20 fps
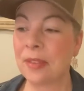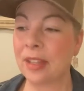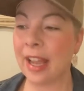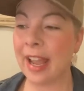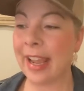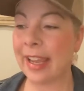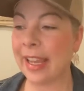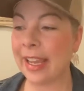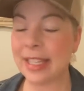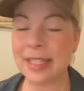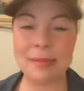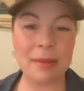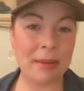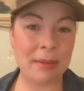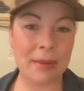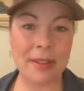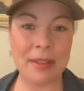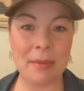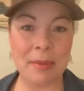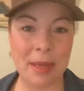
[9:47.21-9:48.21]
I guess
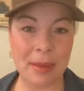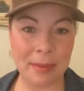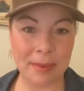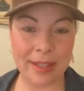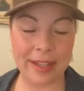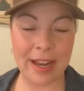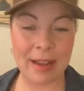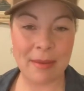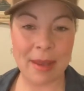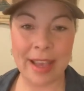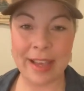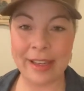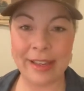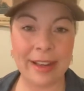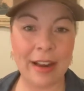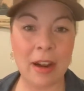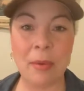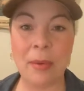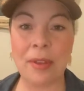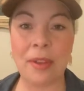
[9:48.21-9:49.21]
maybe the people that I'm
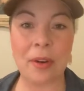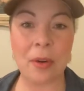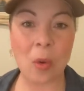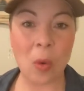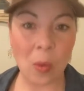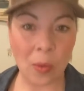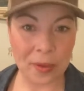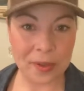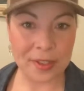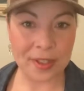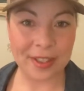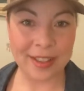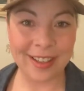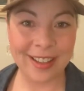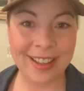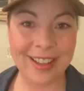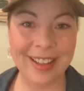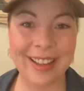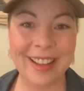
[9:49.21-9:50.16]
hanging out with are older.